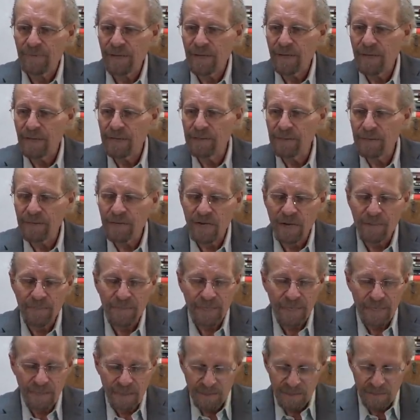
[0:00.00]
in the
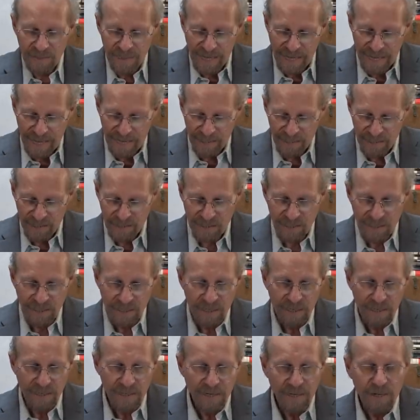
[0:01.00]
coming days.
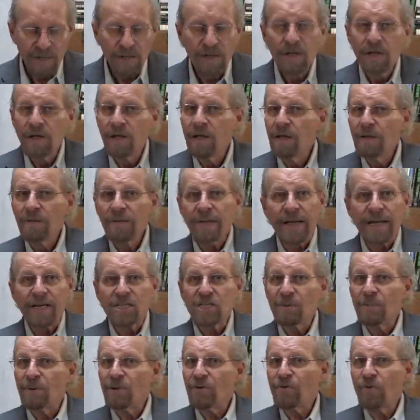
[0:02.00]
Thanks
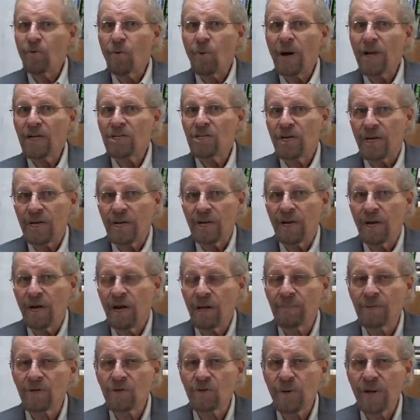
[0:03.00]
so much for watching.
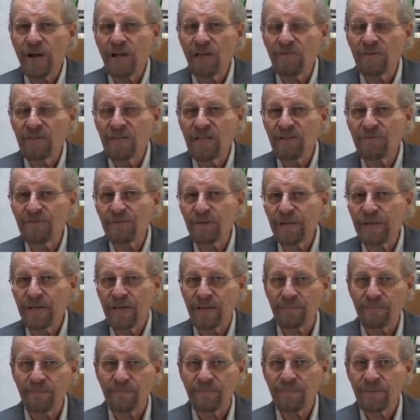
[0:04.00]
I'm A Trail of a
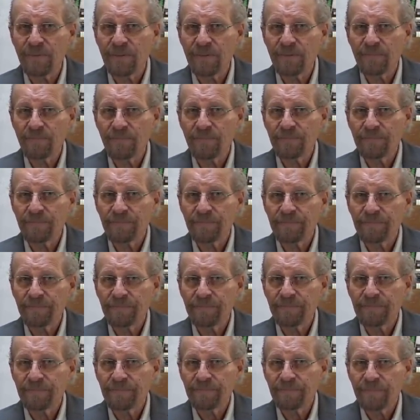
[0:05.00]
Nephilim.
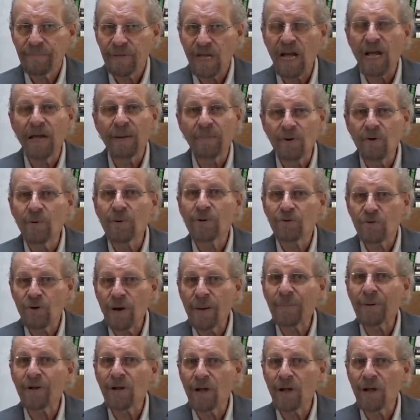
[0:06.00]
I am your intrepid